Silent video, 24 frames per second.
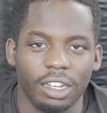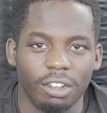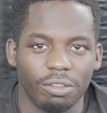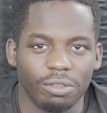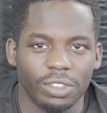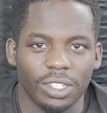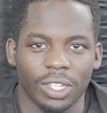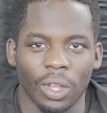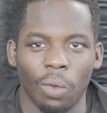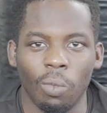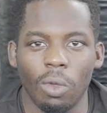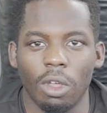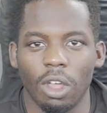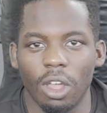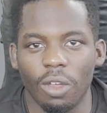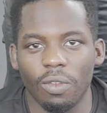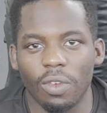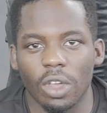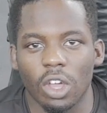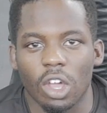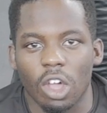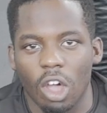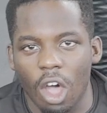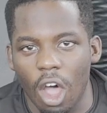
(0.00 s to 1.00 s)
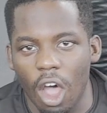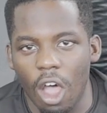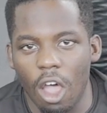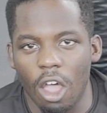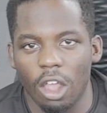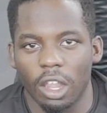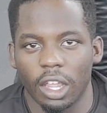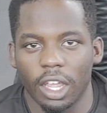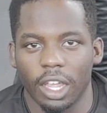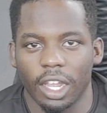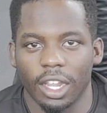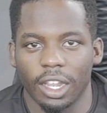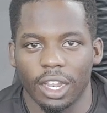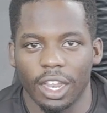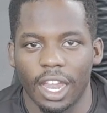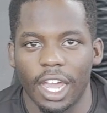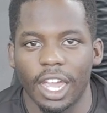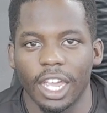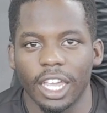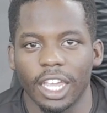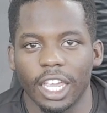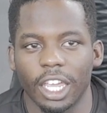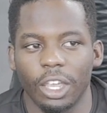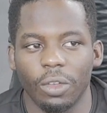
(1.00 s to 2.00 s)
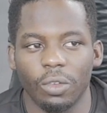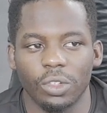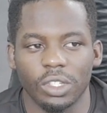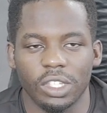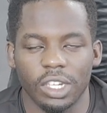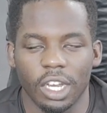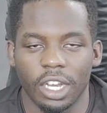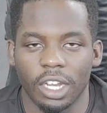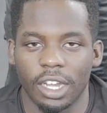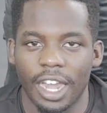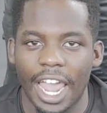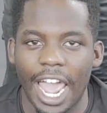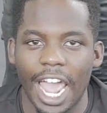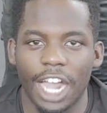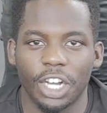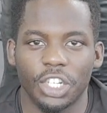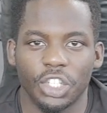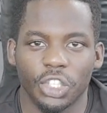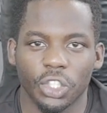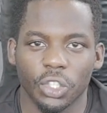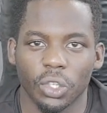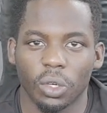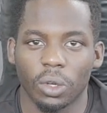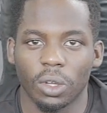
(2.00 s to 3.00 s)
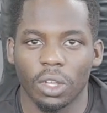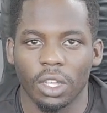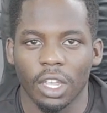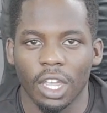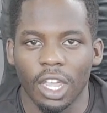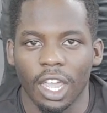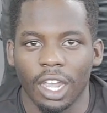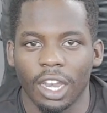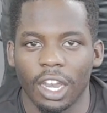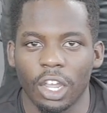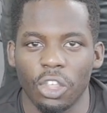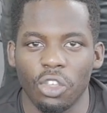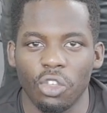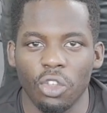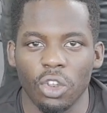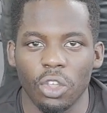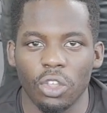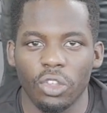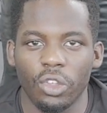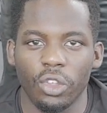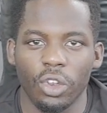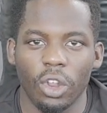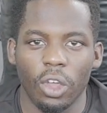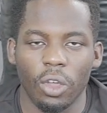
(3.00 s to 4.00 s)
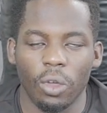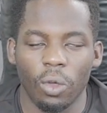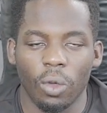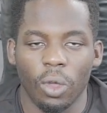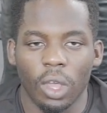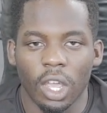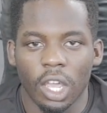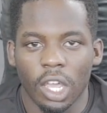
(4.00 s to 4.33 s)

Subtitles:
somewhat of a calling. Like, it was natural. And you know,